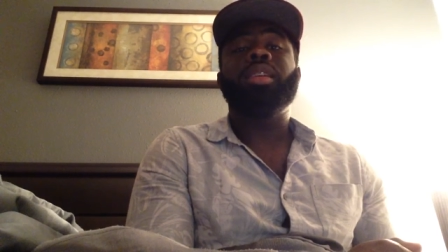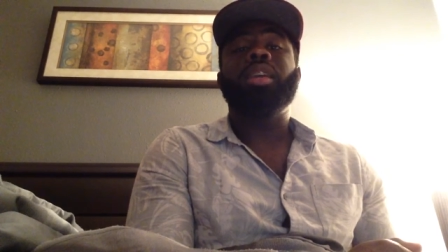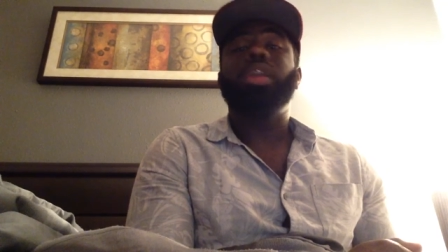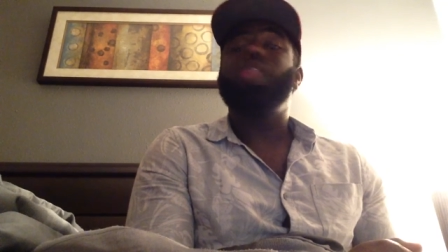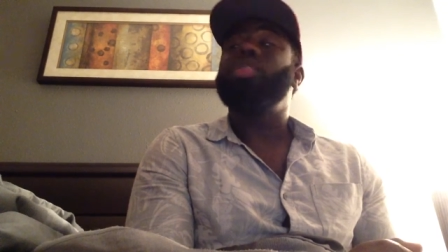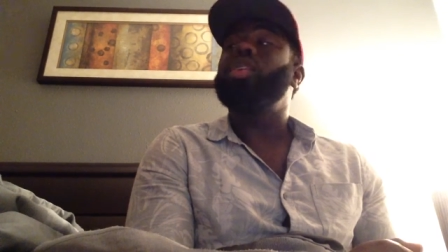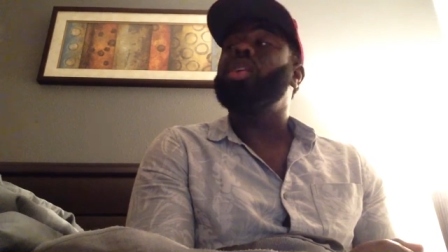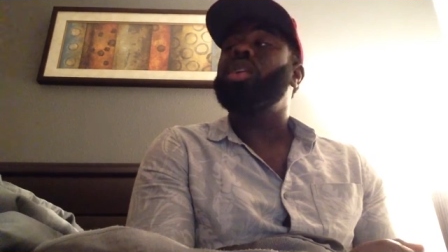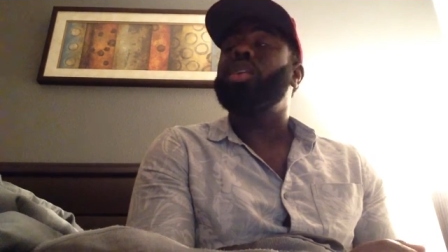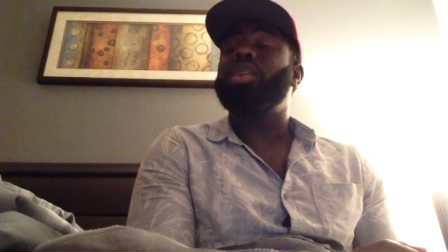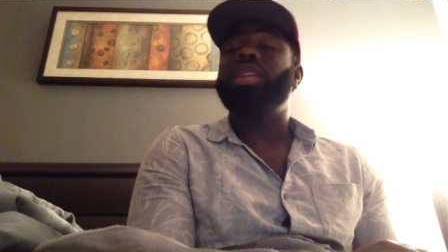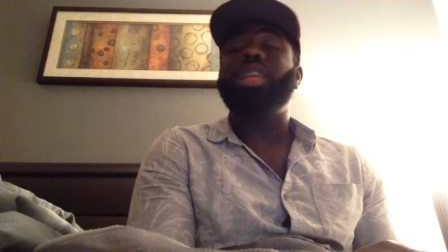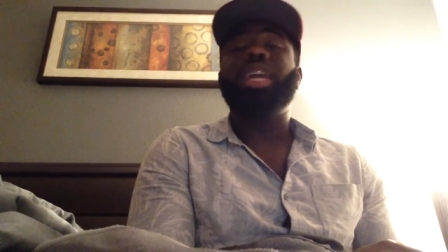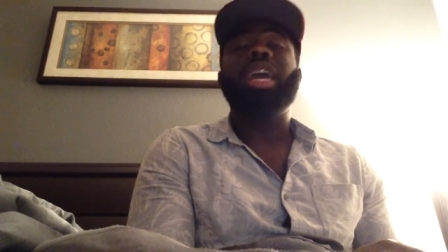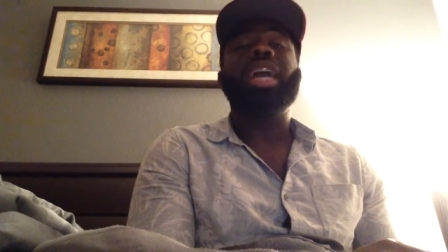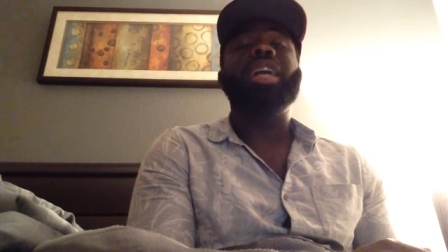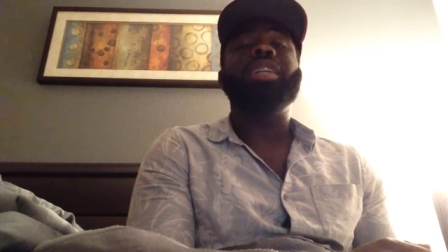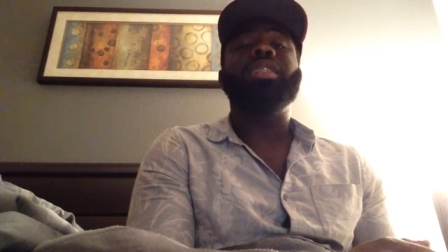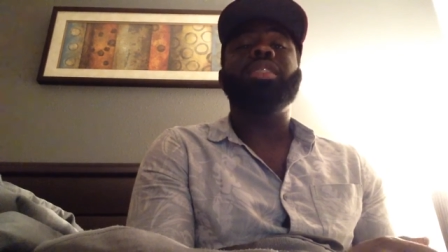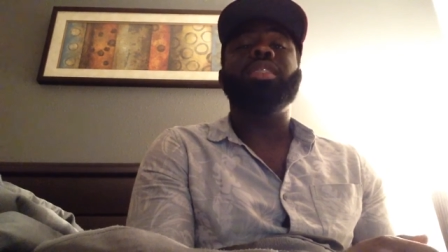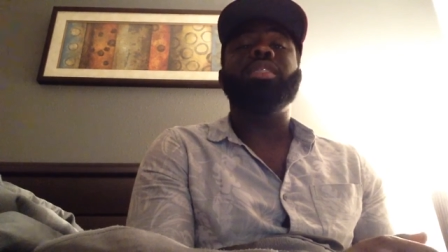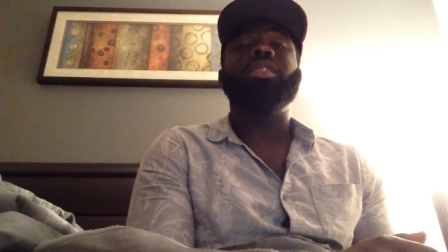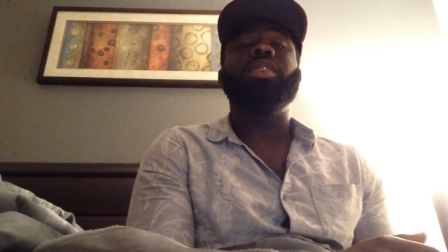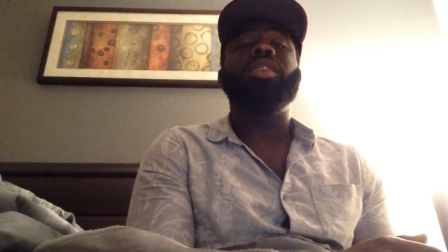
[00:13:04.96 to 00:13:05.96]
The
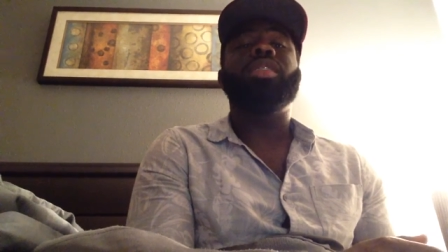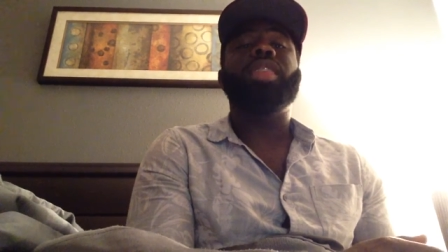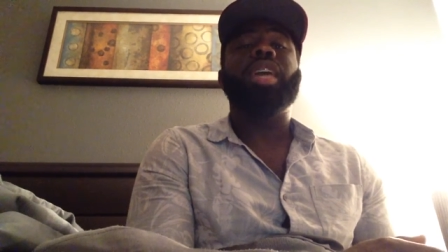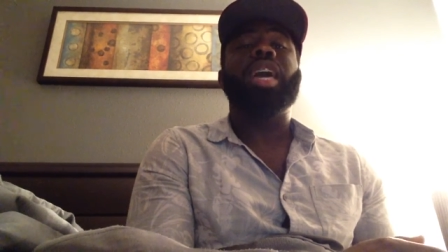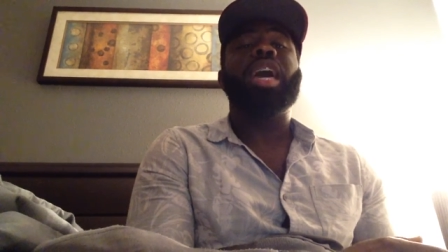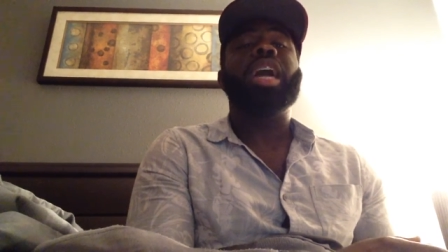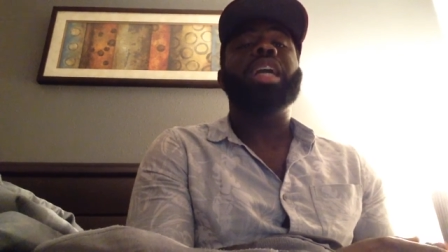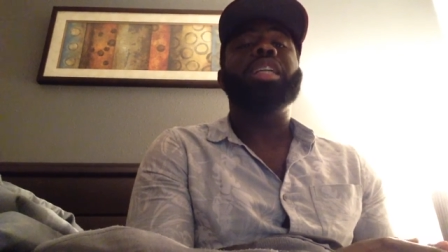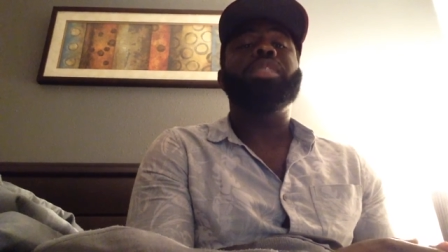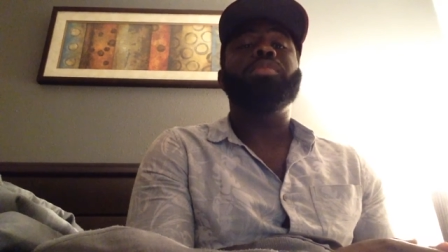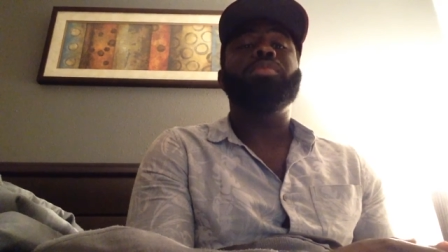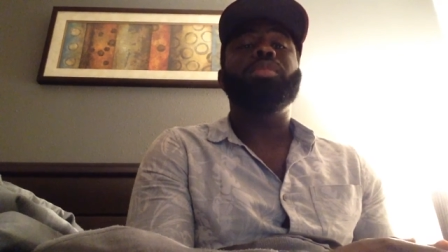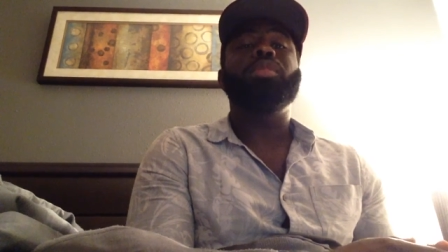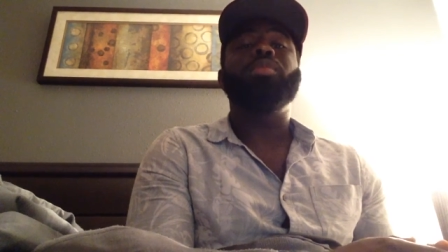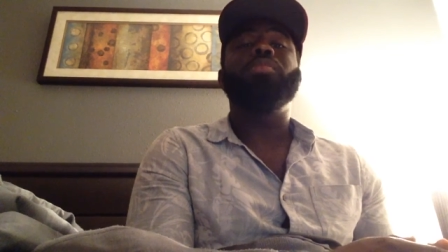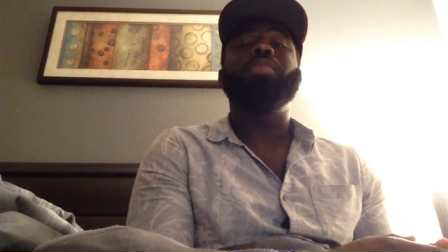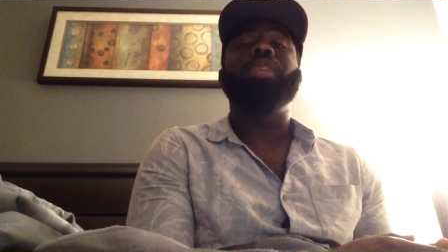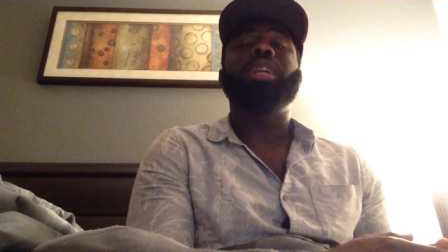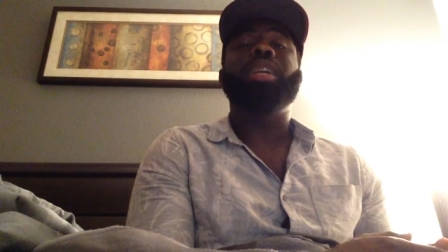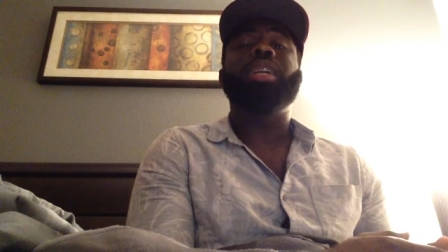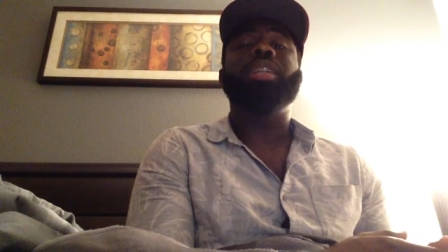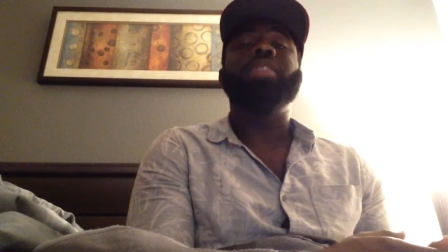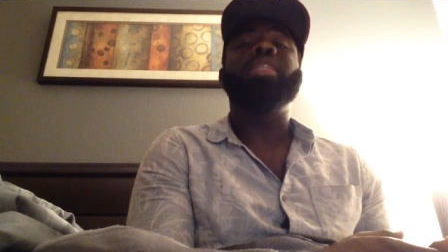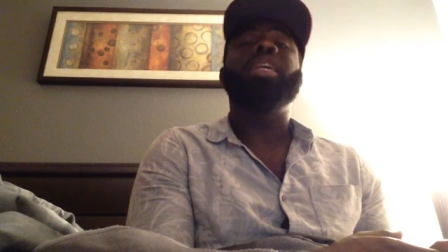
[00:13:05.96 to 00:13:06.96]
Kardashians are at the hospital
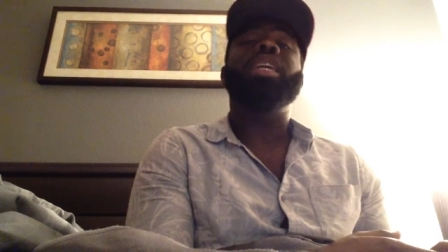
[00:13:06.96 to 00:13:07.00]
because